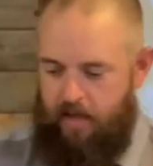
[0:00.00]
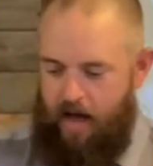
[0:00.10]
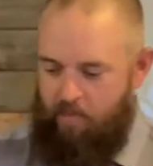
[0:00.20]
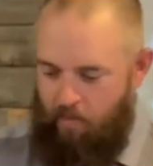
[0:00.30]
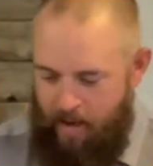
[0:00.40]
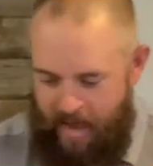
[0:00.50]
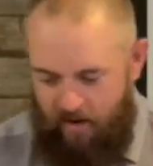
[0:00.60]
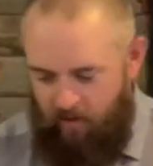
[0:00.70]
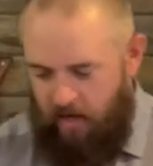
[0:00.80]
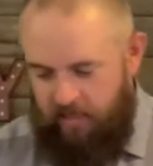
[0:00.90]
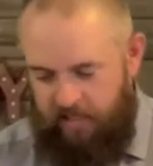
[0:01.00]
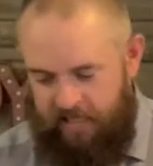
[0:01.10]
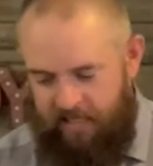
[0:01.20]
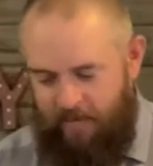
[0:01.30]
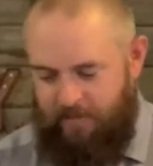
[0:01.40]
I'm a man of
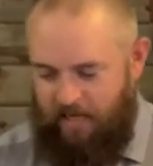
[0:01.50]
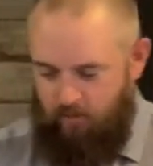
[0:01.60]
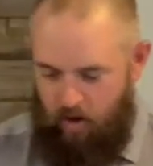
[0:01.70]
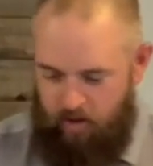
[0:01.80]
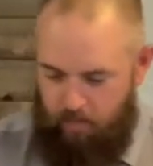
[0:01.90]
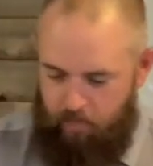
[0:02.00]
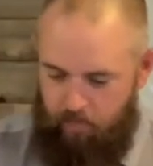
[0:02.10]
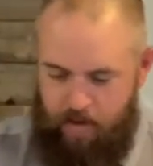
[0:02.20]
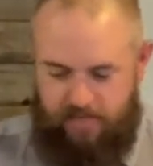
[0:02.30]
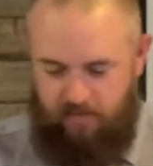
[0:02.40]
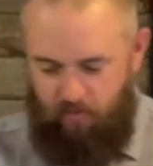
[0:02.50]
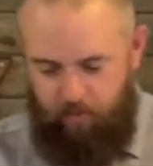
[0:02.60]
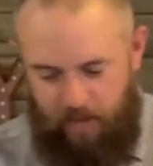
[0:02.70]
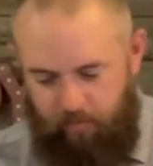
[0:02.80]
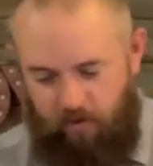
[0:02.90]
unclean lips. I dwell in the midst of a
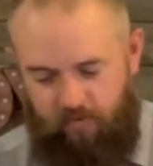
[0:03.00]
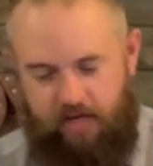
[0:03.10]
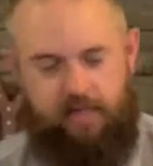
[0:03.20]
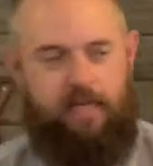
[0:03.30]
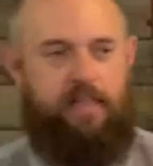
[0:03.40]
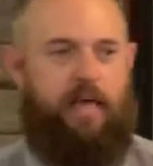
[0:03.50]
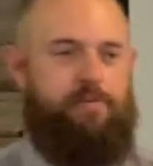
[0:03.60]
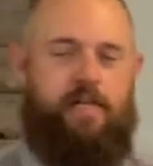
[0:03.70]
people of unclean lips.